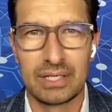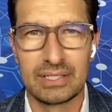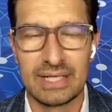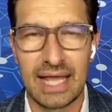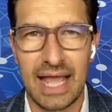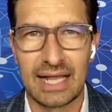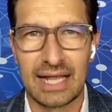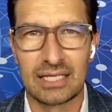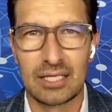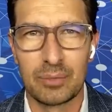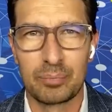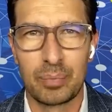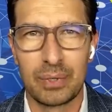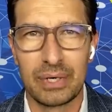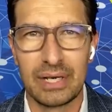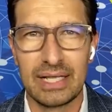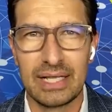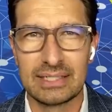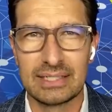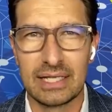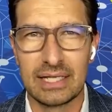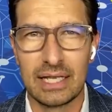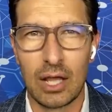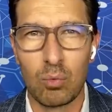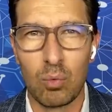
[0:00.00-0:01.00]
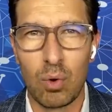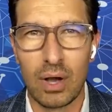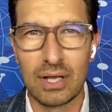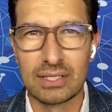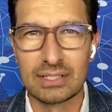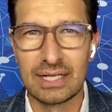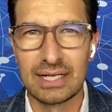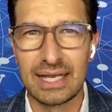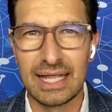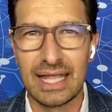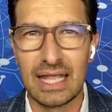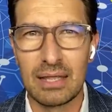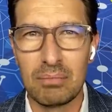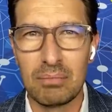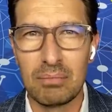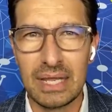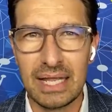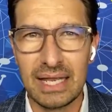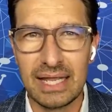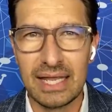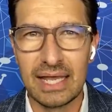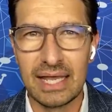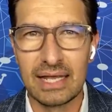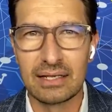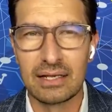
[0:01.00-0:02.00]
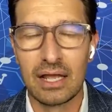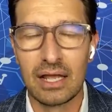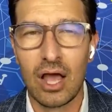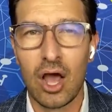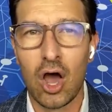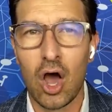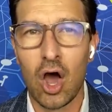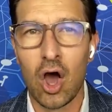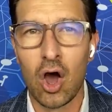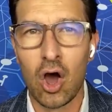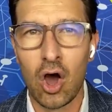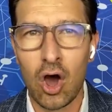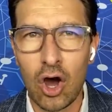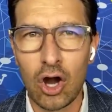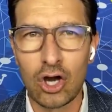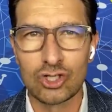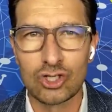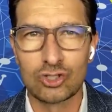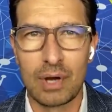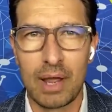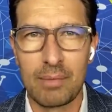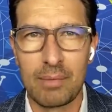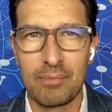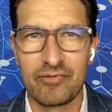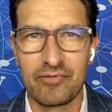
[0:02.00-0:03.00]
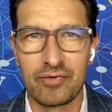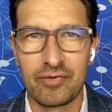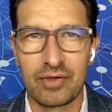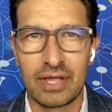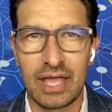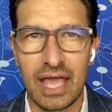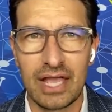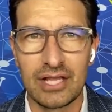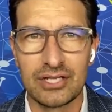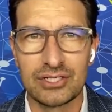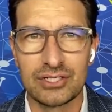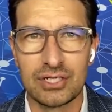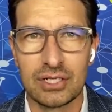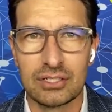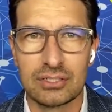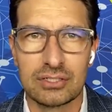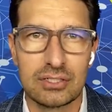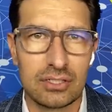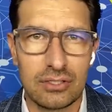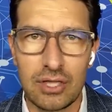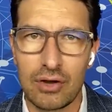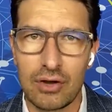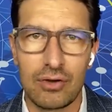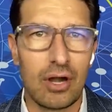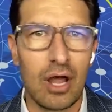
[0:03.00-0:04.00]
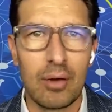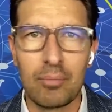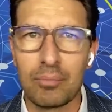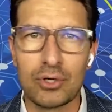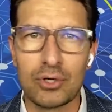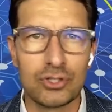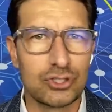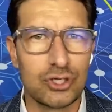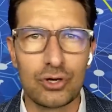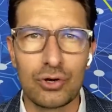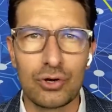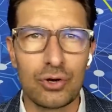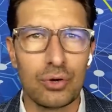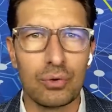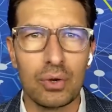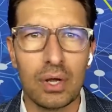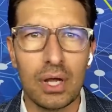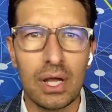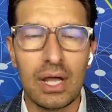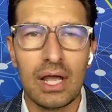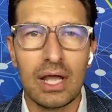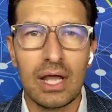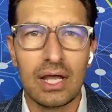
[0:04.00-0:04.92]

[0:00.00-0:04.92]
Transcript: attack the police, and there wasn't immediate harsh ramifications, their numbers grew.